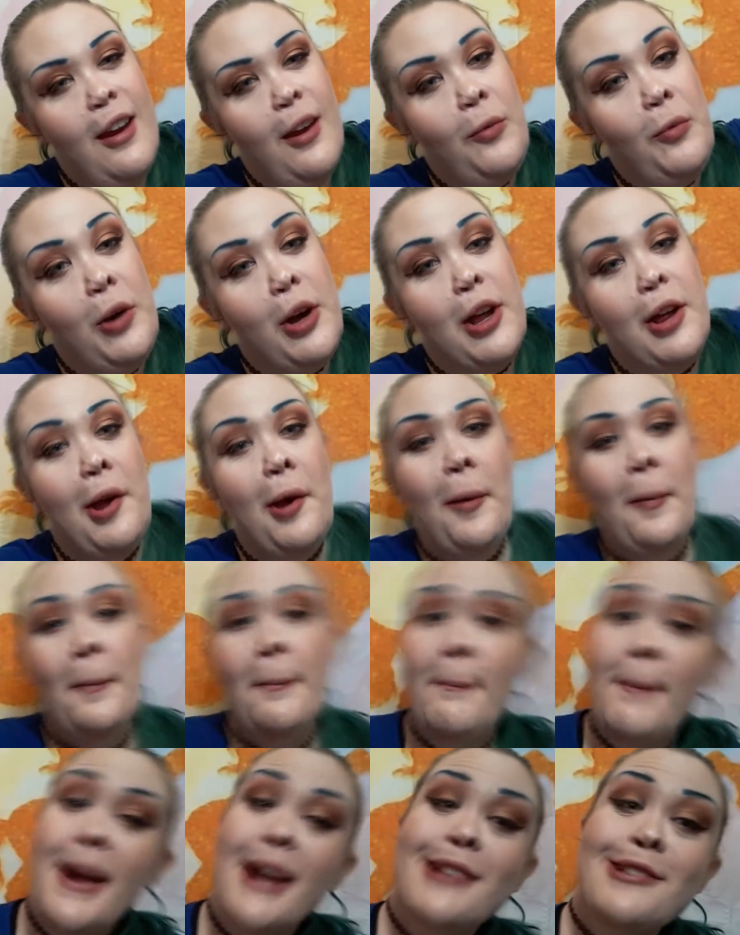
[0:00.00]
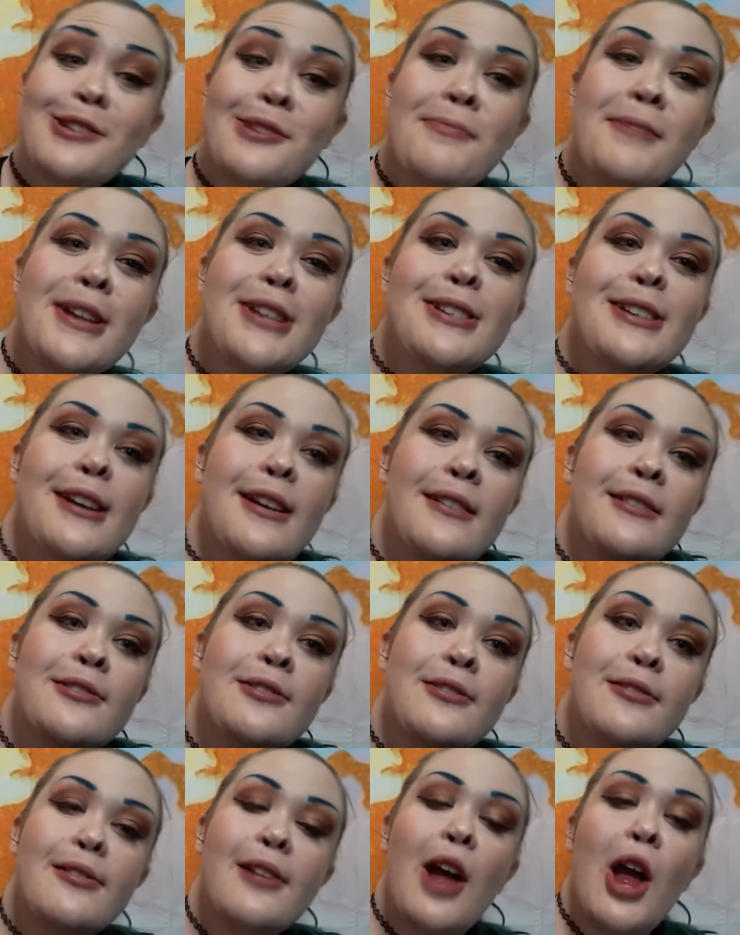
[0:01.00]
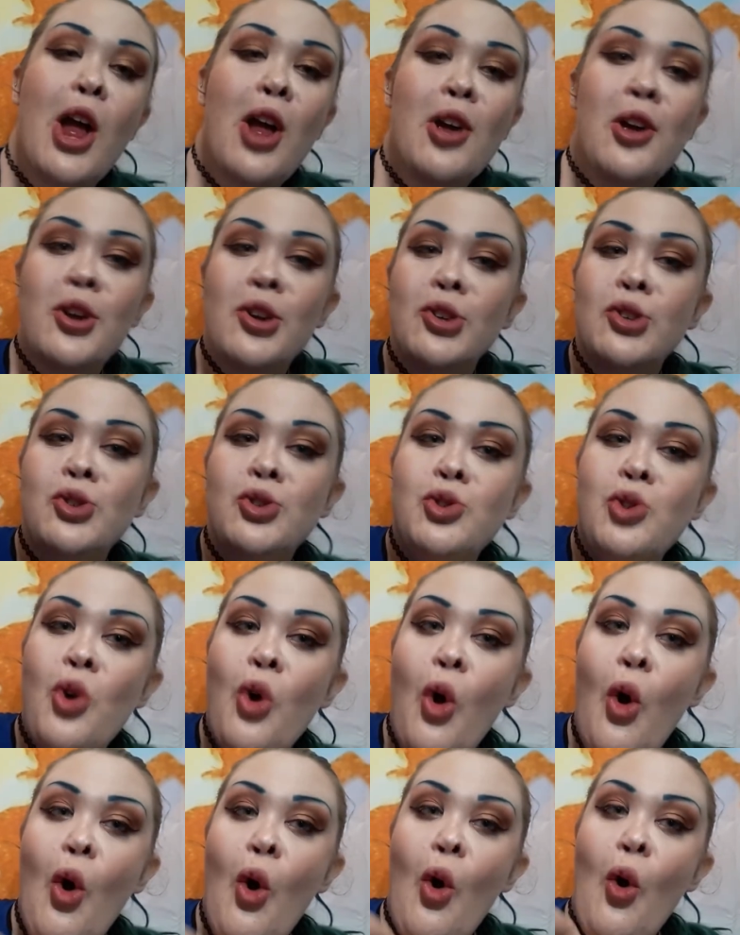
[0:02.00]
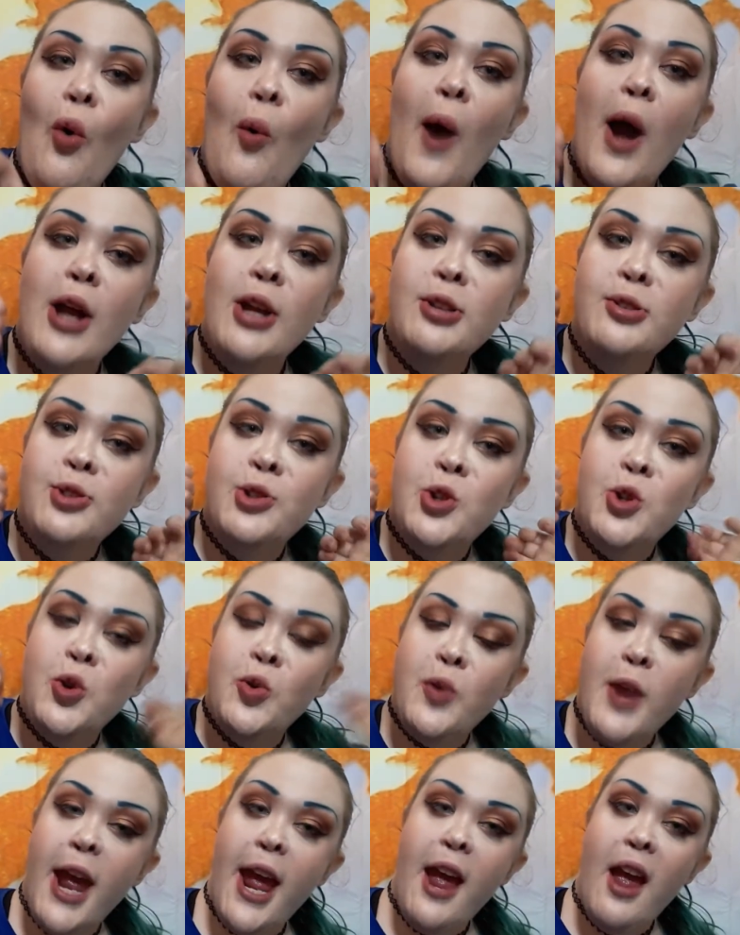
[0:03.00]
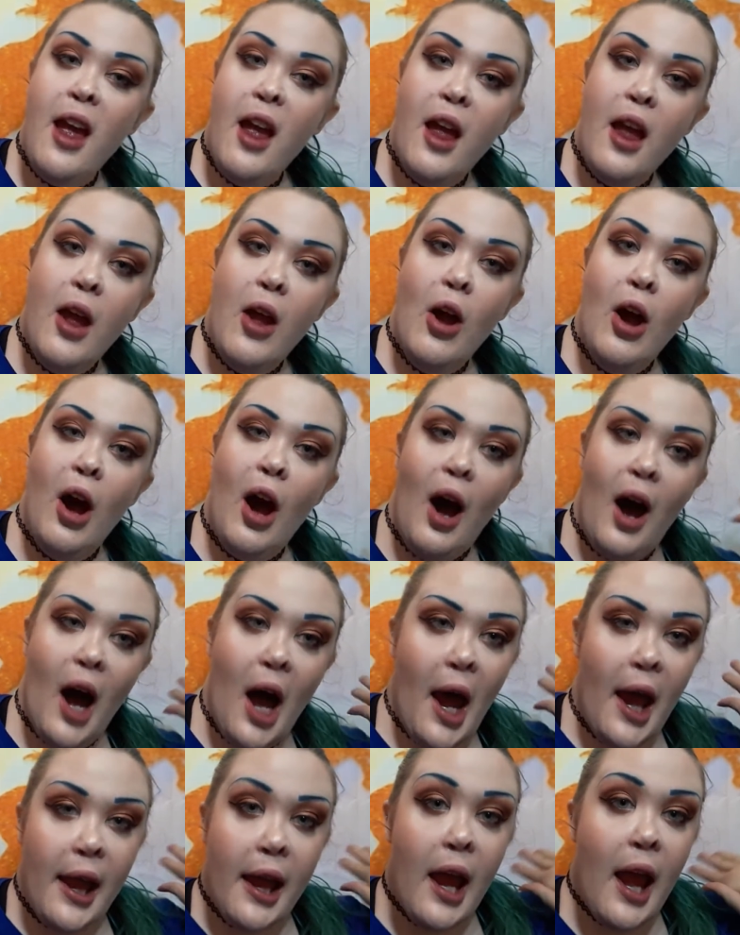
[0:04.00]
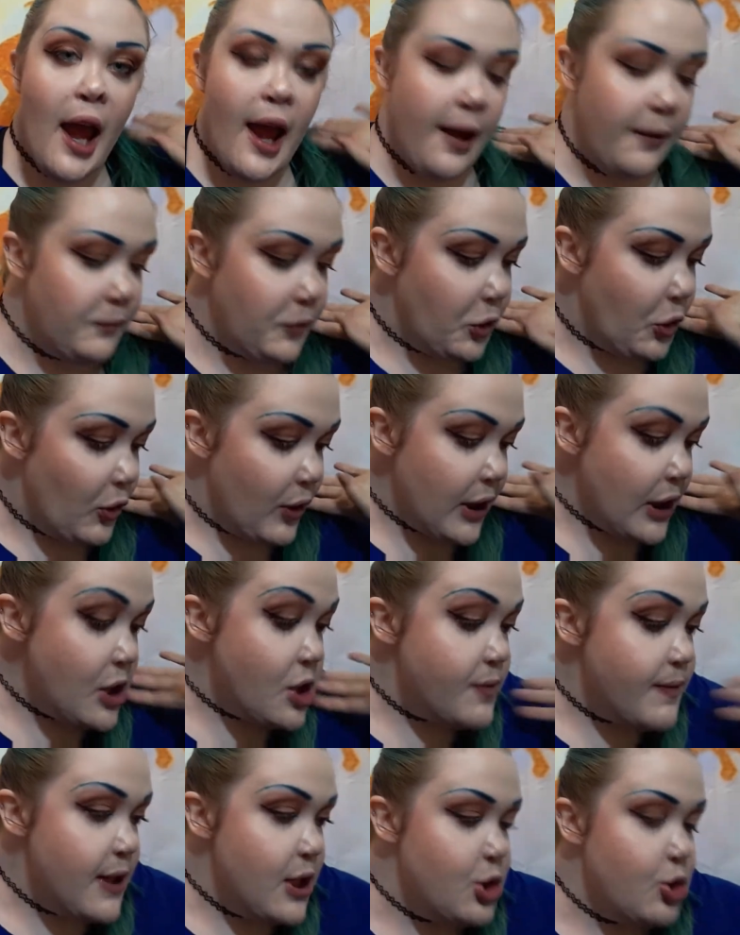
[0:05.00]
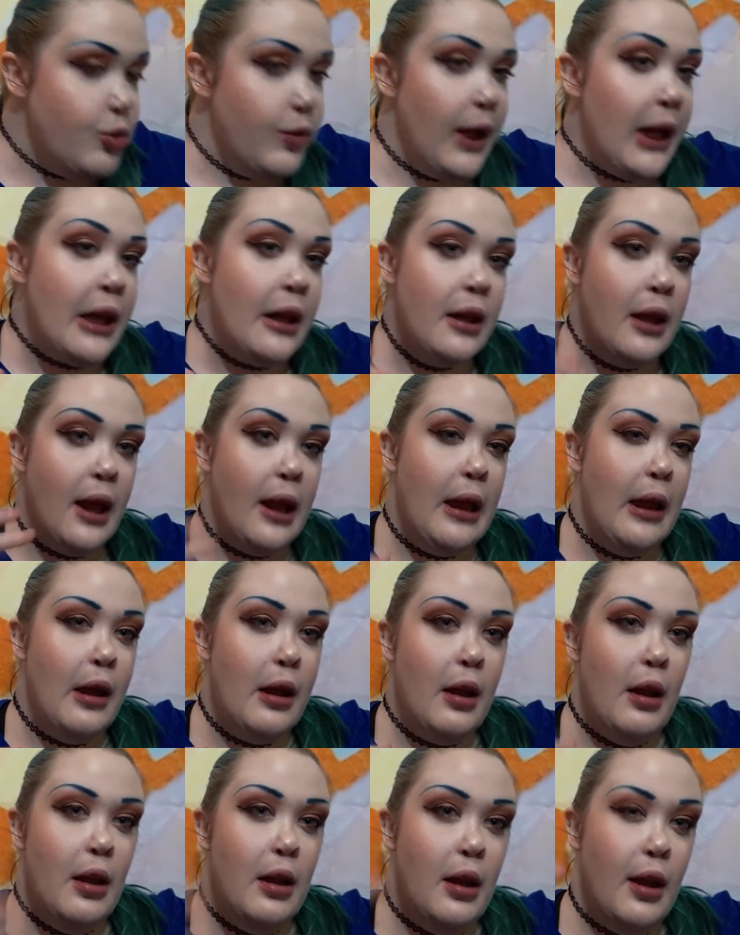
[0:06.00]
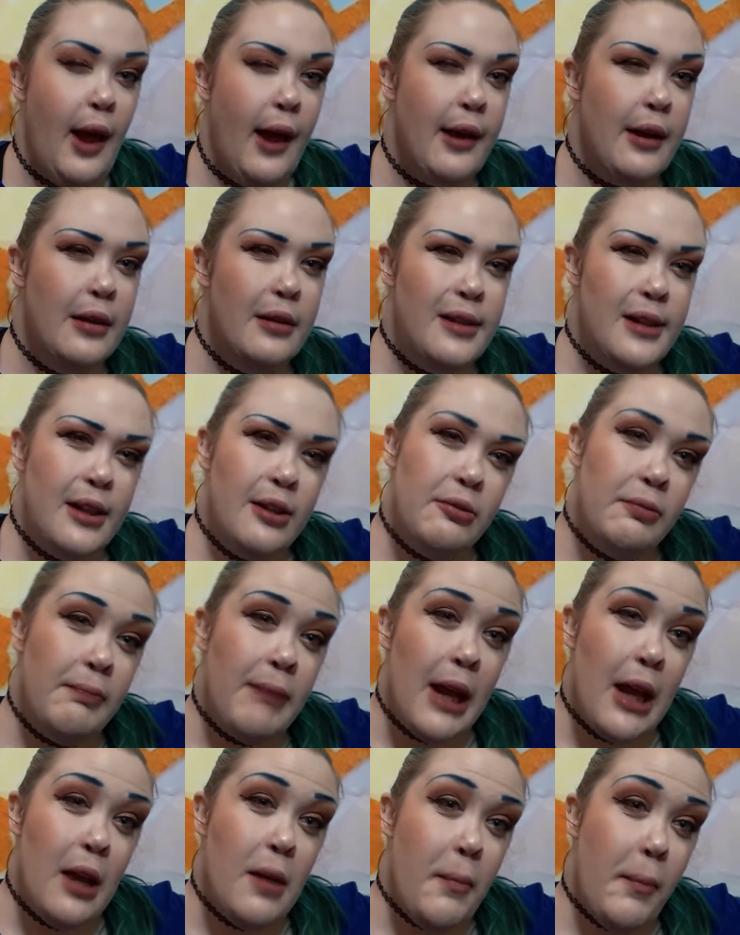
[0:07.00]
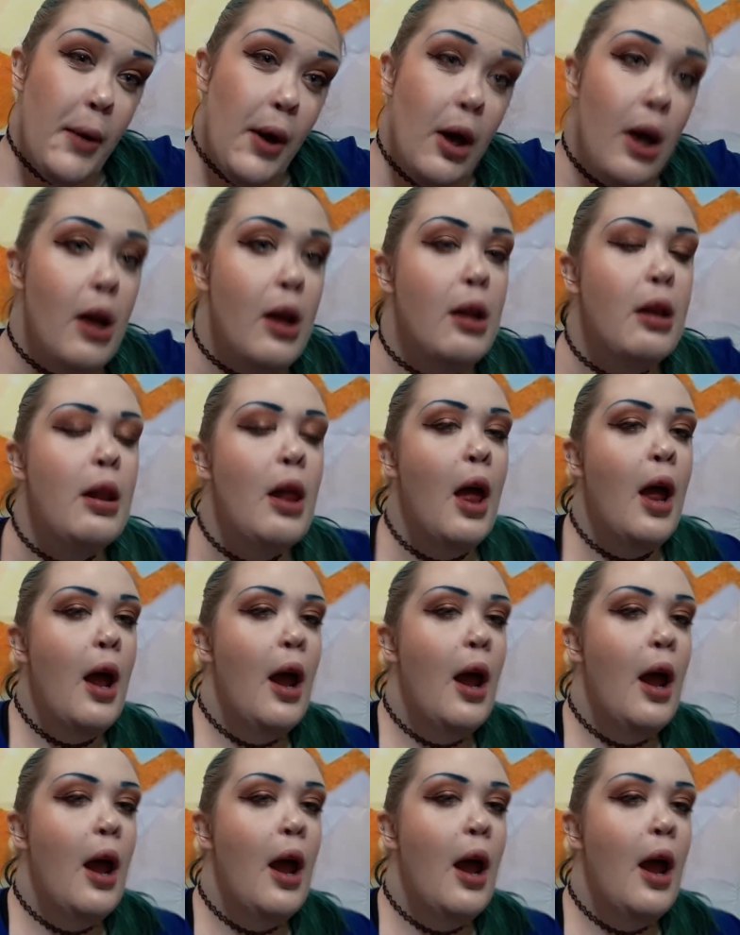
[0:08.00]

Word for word: Welcome back to my channel. So today I am going to be doing like a collective makeup haul.